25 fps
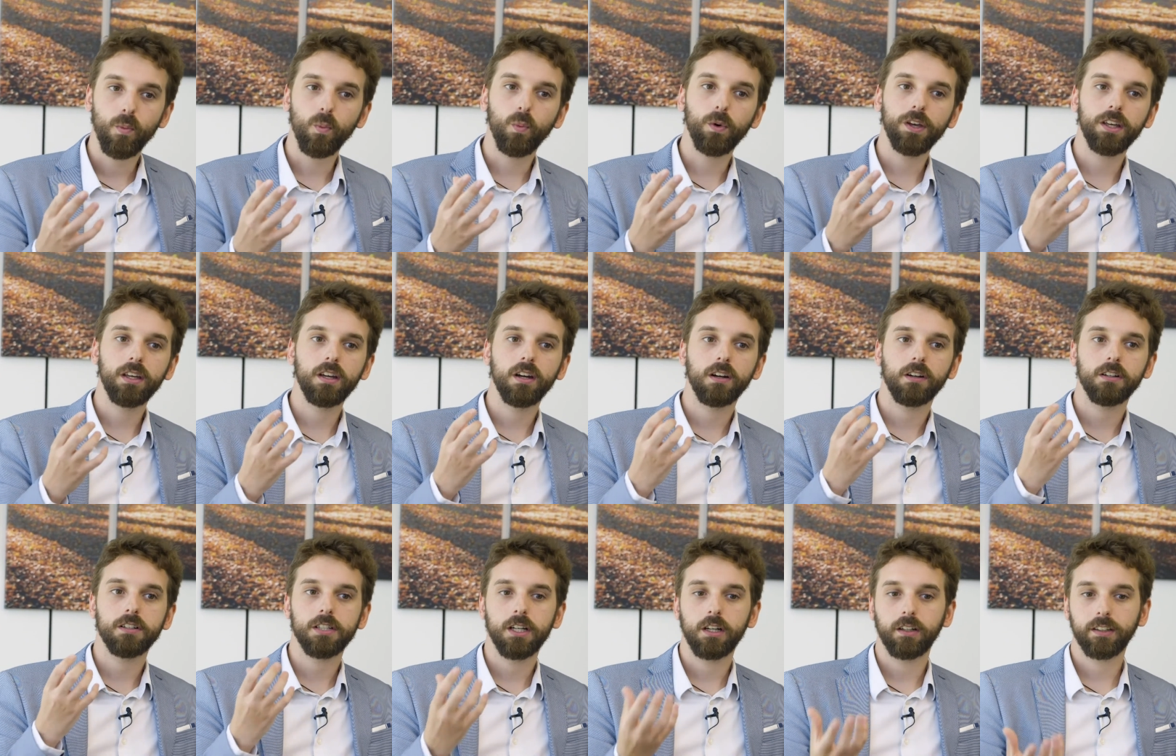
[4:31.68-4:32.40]
we
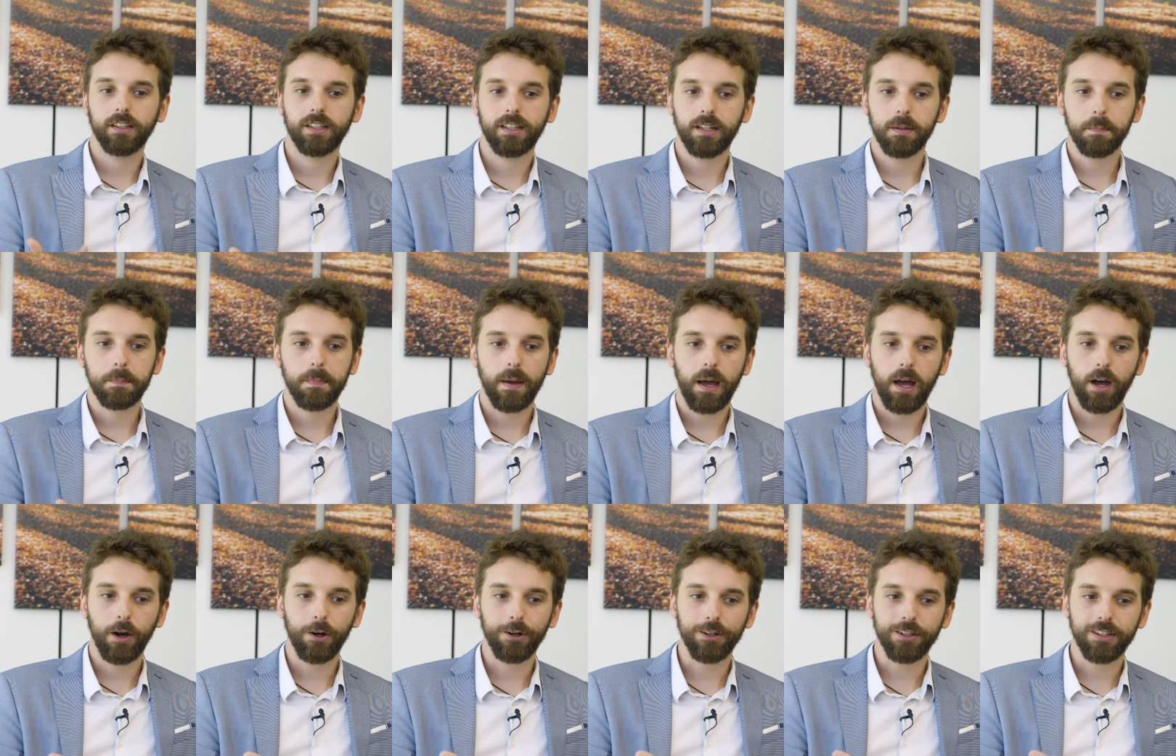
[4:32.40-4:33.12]
are talking
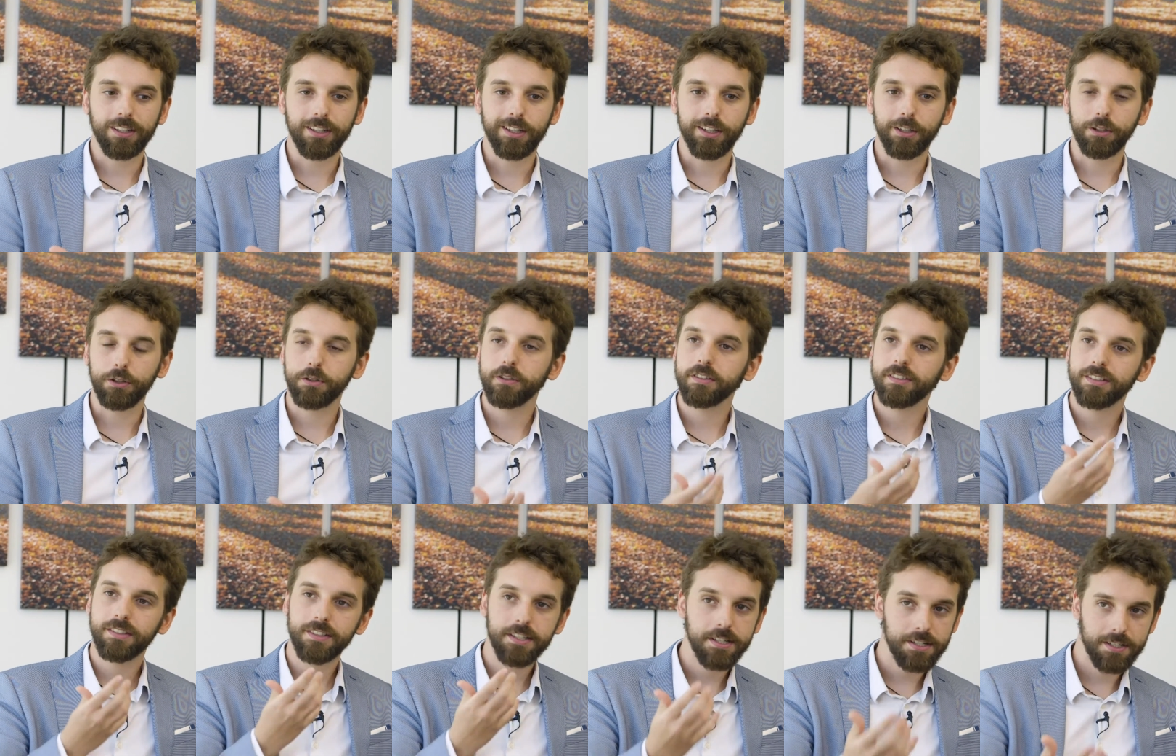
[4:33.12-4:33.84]
about
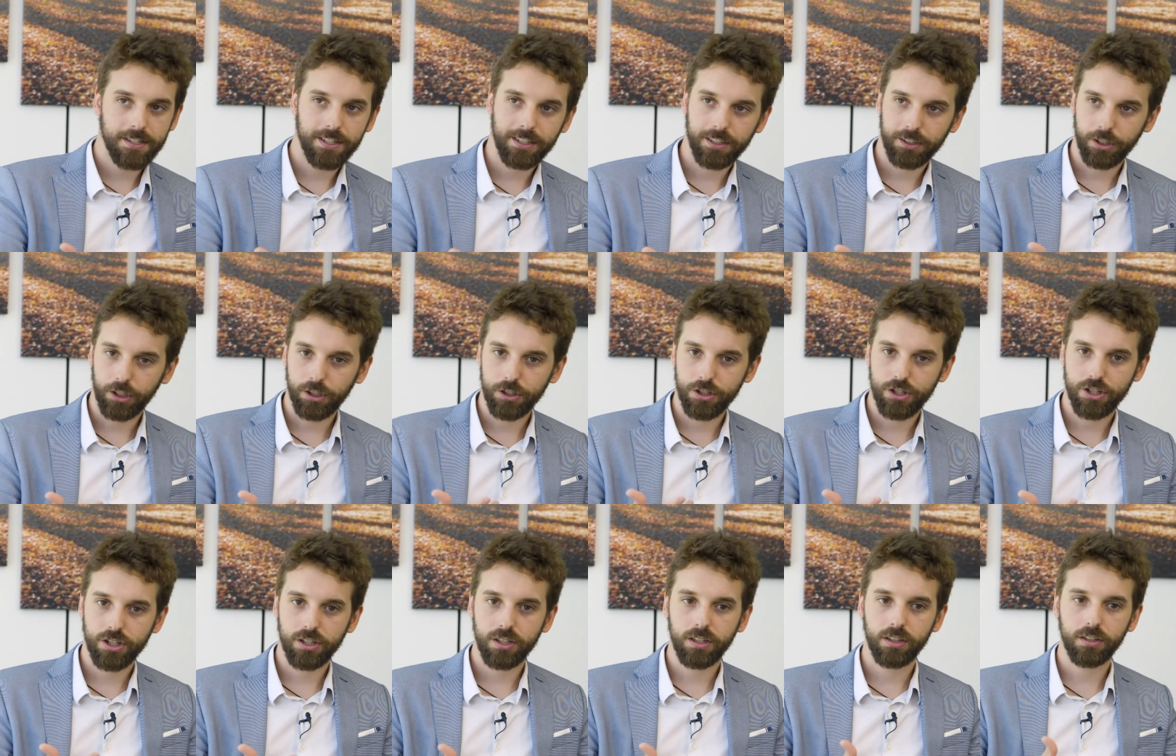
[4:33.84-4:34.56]
using this
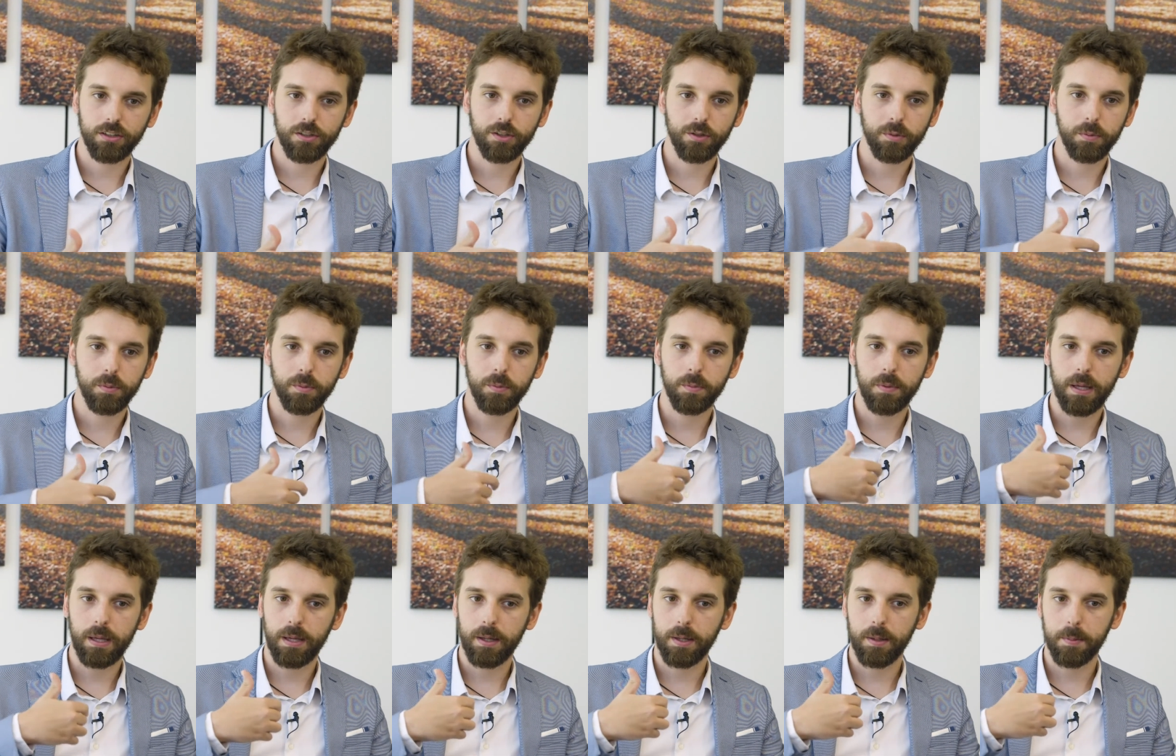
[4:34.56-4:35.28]
technology
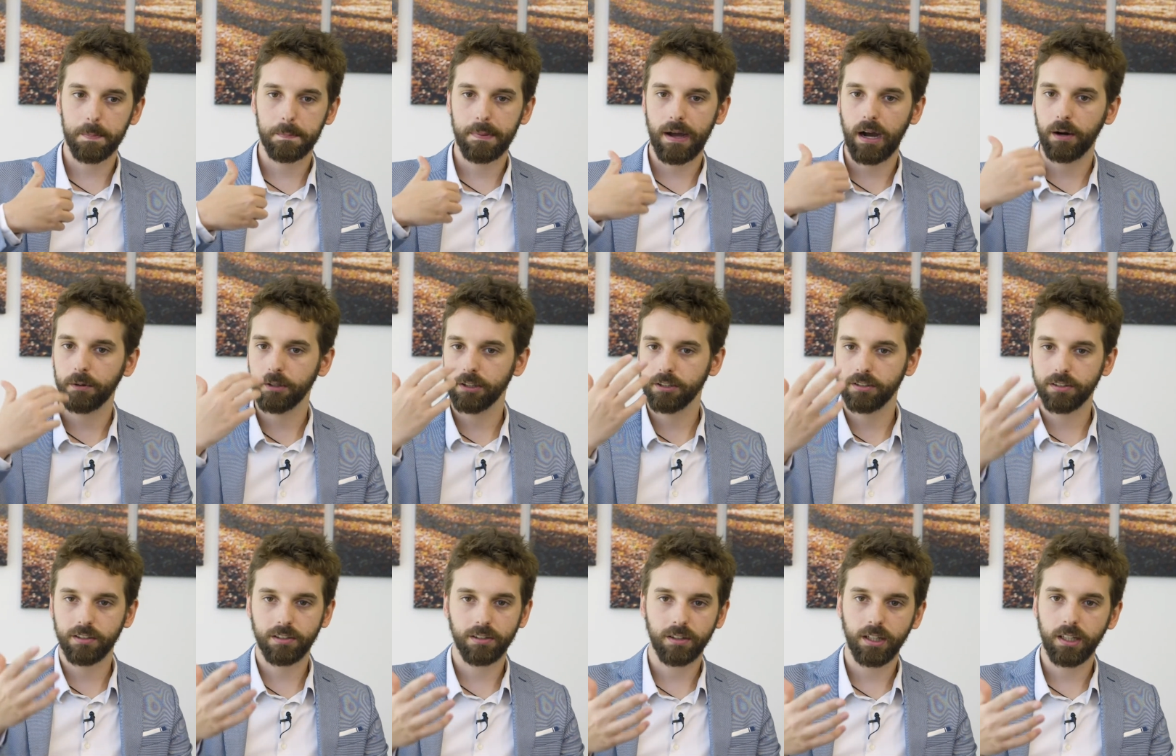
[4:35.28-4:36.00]
to power
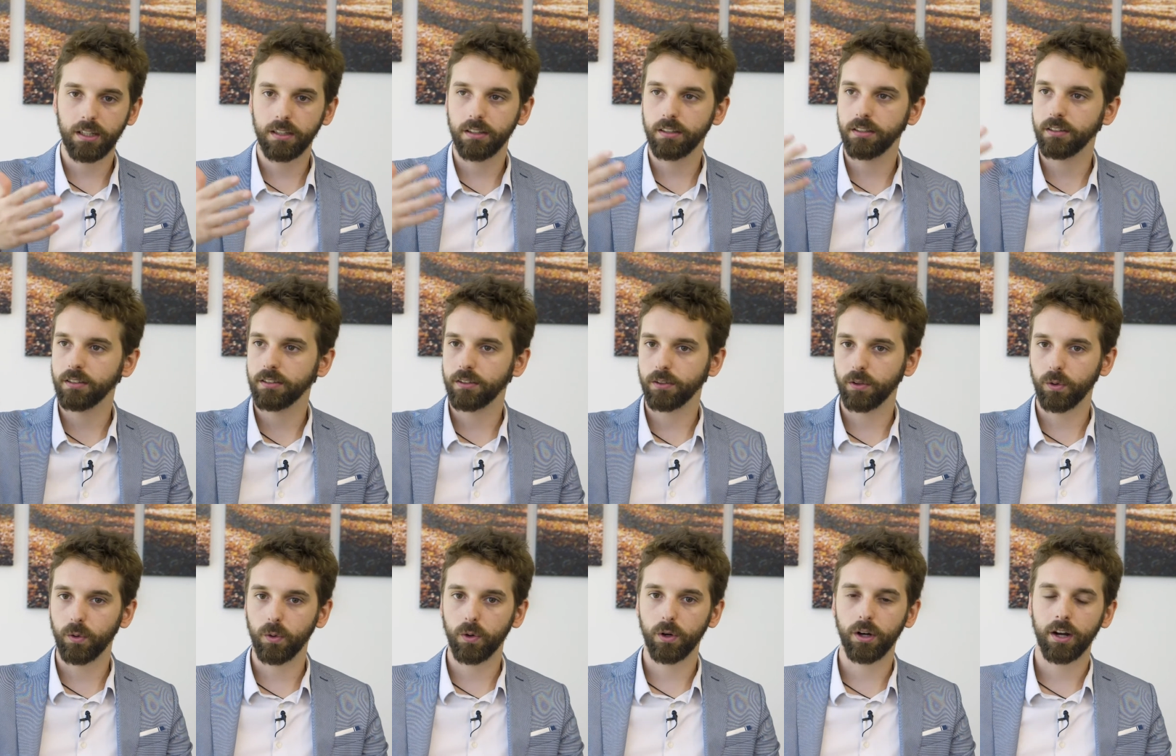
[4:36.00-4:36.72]
screens,
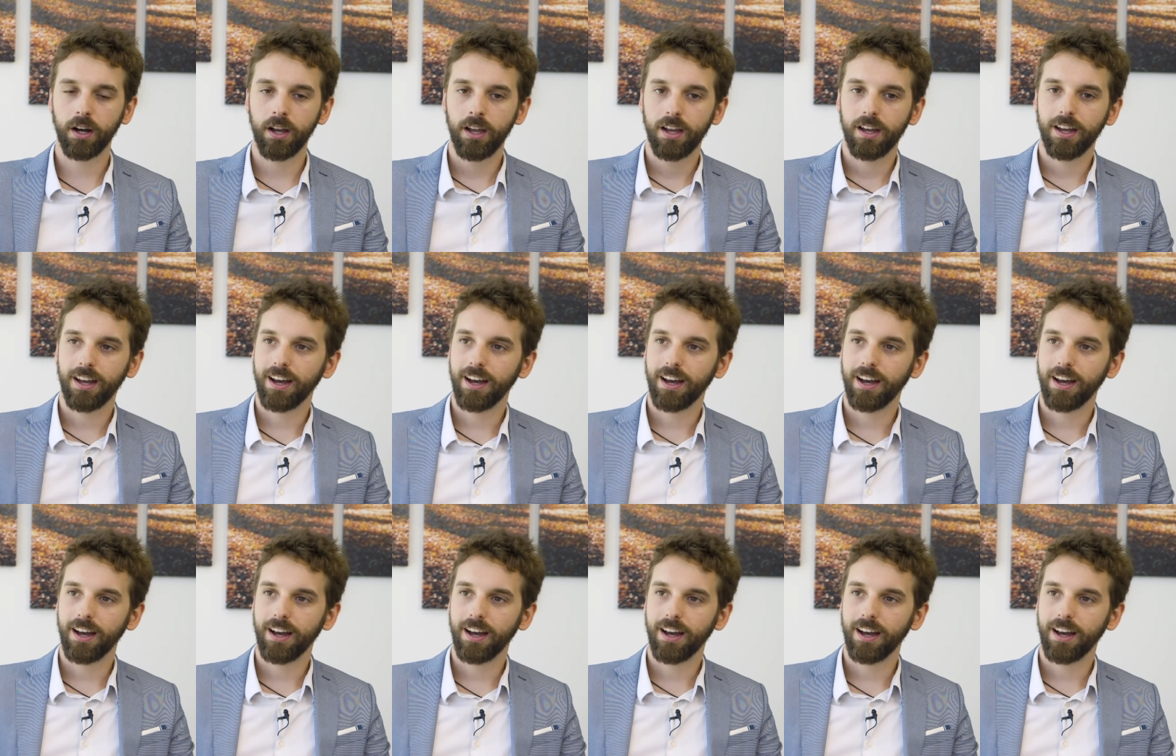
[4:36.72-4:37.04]
or